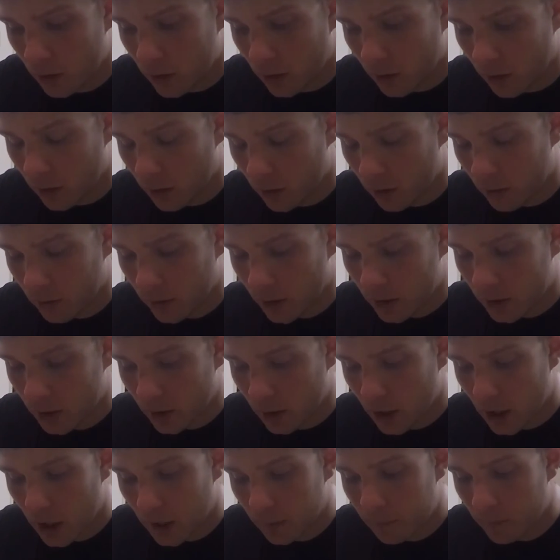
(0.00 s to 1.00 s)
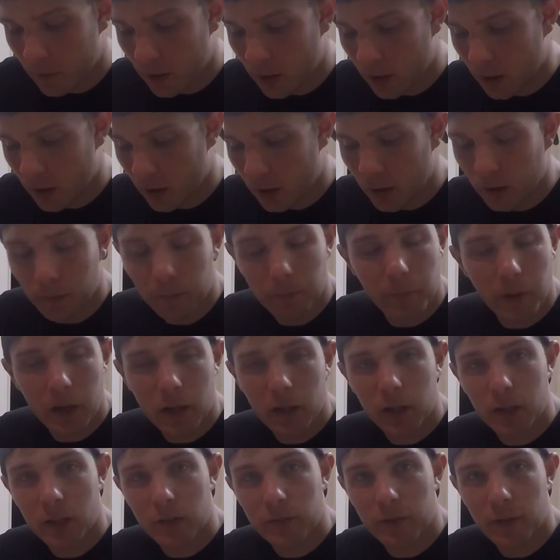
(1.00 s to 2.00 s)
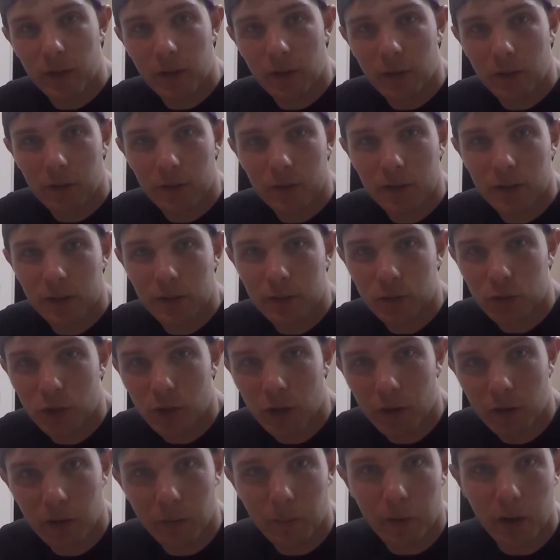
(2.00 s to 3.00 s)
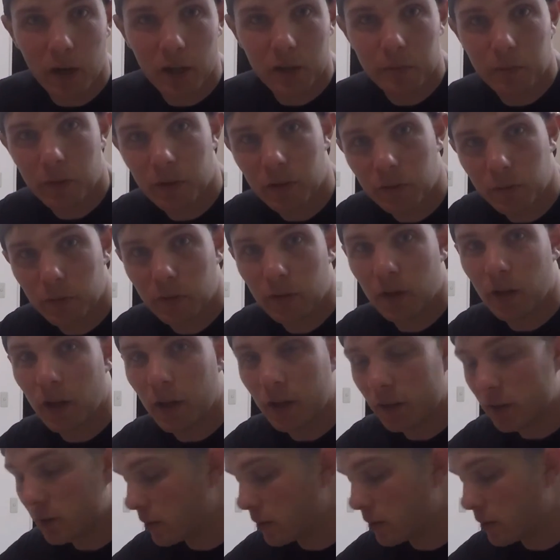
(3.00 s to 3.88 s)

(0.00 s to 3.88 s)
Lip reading: you know, that's going to keep me making these videos, sharing my experience with you guys.